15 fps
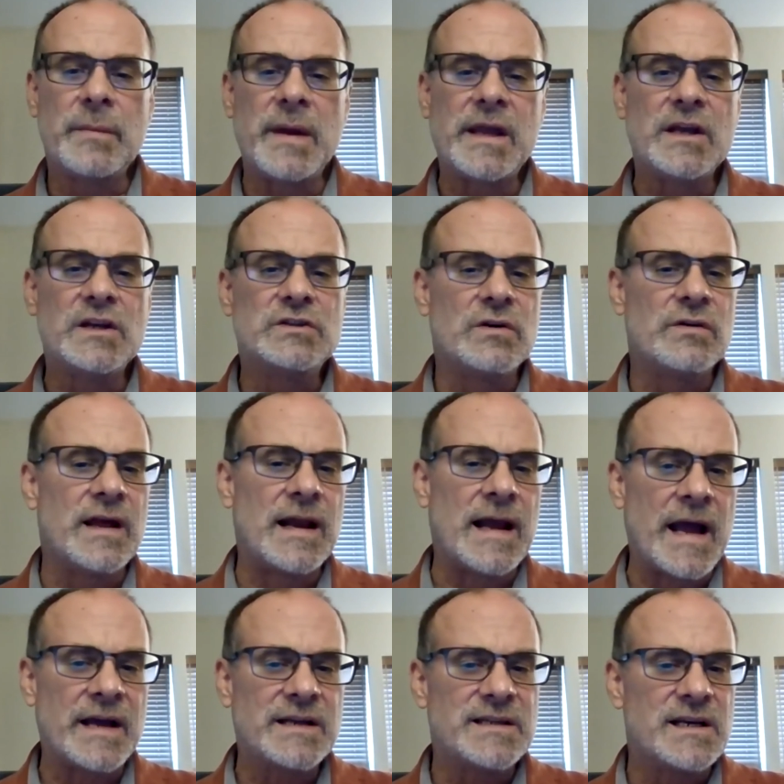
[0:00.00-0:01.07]
making sure that
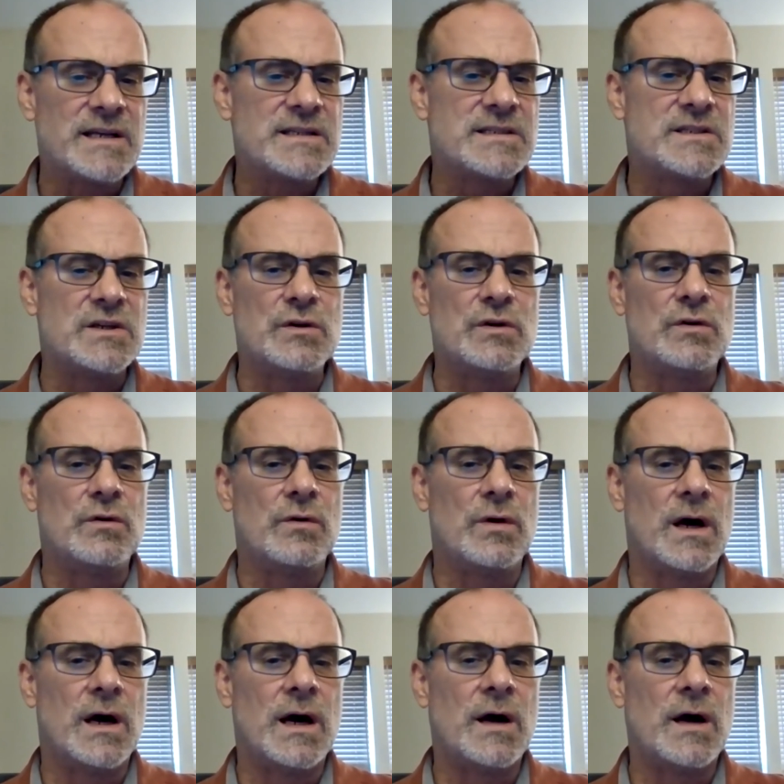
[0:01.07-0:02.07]
access to